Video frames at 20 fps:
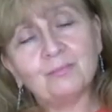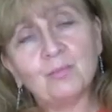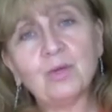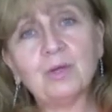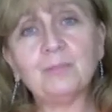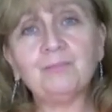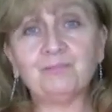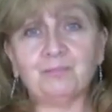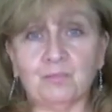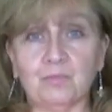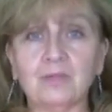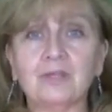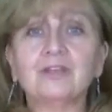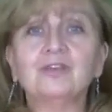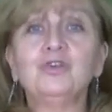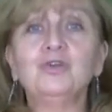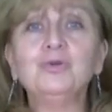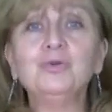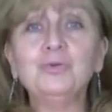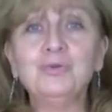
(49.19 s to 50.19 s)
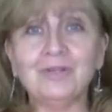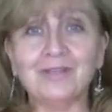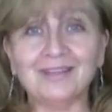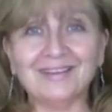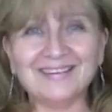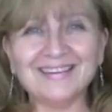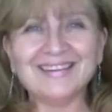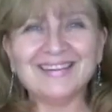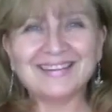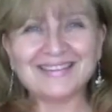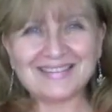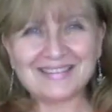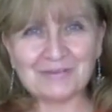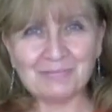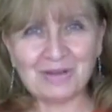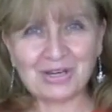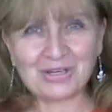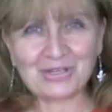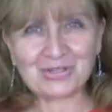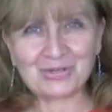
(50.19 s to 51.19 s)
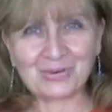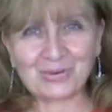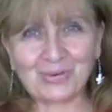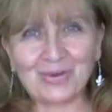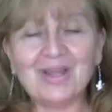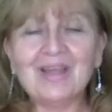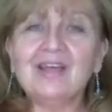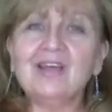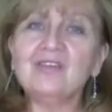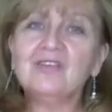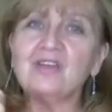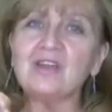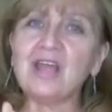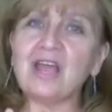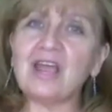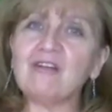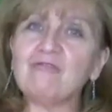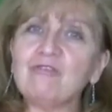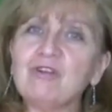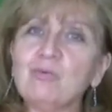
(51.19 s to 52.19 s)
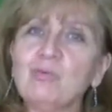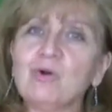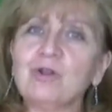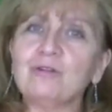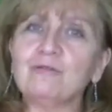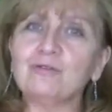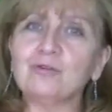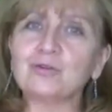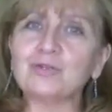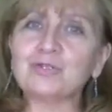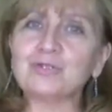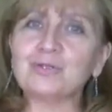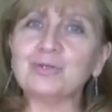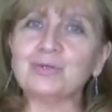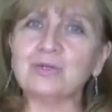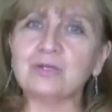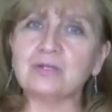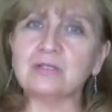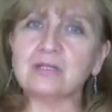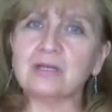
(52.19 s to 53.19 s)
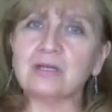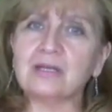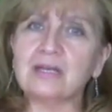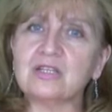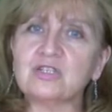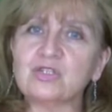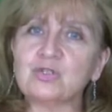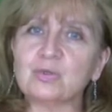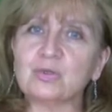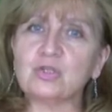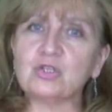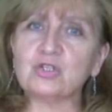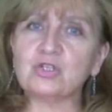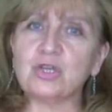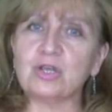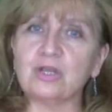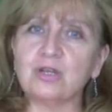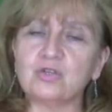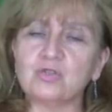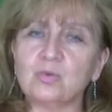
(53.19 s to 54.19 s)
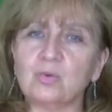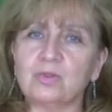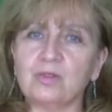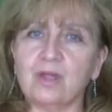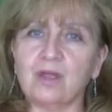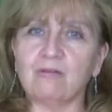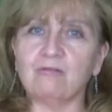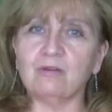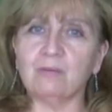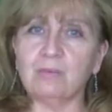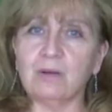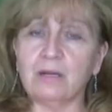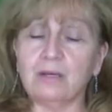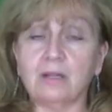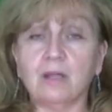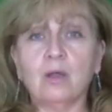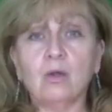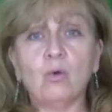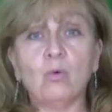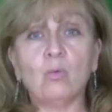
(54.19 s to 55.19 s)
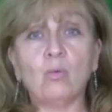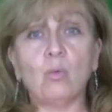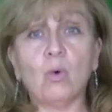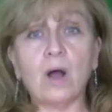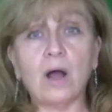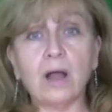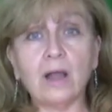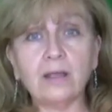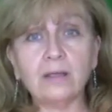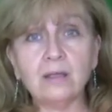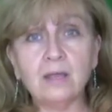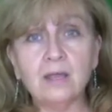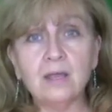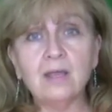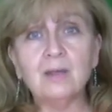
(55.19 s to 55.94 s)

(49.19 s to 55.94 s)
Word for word: Well, you need to make sure that every one of your students gets to exchange with everybody. Why?